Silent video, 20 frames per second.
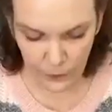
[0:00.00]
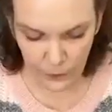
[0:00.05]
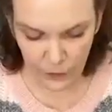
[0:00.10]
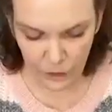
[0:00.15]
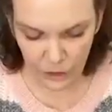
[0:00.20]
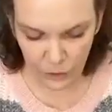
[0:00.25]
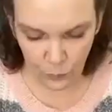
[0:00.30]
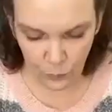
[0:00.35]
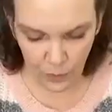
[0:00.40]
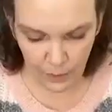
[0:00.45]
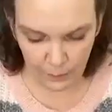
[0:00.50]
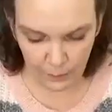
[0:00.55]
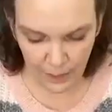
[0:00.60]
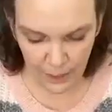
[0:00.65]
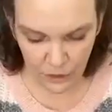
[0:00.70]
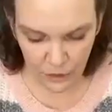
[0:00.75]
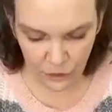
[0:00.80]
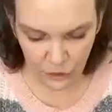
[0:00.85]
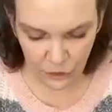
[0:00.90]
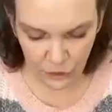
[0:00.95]
You just want to
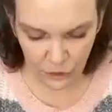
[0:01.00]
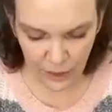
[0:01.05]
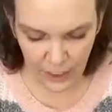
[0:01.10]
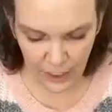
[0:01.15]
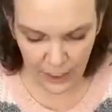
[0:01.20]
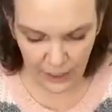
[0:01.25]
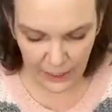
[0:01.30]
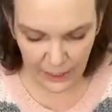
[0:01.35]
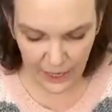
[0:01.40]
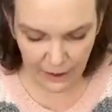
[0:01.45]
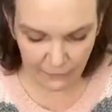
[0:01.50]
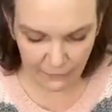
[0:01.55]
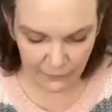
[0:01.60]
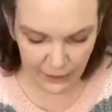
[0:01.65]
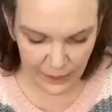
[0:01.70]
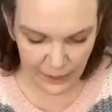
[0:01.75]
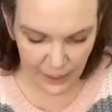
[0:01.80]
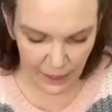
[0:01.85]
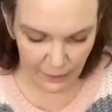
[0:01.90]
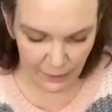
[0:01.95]
make sure that you
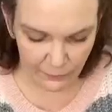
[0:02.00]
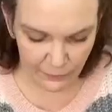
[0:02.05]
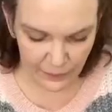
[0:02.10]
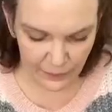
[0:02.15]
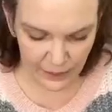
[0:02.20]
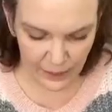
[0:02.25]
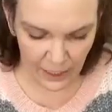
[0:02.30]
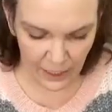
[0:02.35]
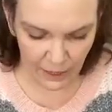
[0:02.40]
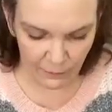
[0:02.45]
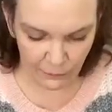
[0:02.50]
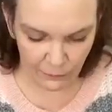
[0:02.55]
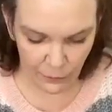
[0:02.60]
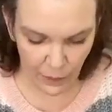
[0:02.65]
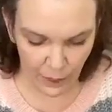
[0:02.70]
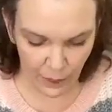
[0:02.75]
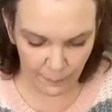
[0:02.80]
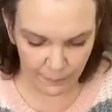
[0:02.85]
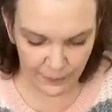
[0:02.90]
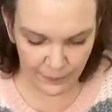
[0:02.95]
left enough to
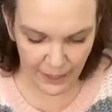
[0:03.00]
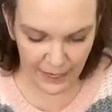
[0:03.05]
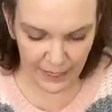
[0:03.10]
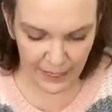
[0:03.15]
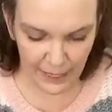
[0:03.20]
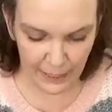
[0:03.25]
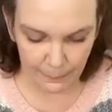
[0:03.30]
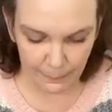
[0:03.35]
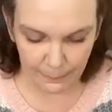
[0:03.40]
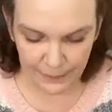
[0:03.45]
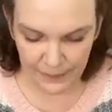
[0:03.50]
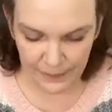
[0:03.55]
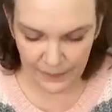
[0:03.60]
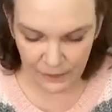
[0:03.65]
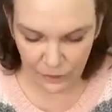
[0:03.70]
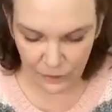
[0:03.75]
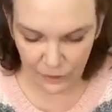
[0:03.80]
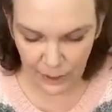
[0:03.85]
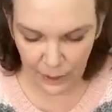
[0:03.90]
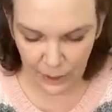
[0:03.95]
cover up that end
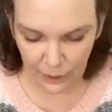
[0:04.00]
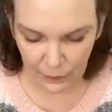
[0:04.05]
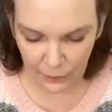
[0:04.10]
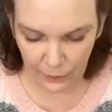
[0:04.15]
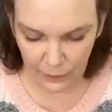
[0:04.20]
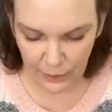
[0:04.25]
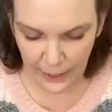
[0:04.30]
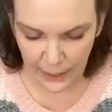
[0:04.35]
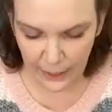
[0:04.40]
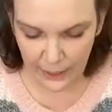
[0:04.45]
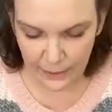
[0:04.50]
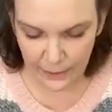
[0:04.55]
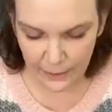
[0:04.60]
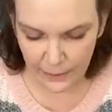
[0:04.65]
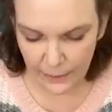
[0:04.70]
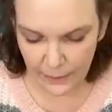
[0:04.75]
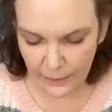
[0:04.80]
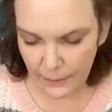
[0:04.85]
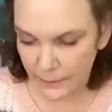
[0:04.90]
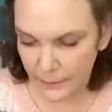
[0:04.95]
piece there, okay?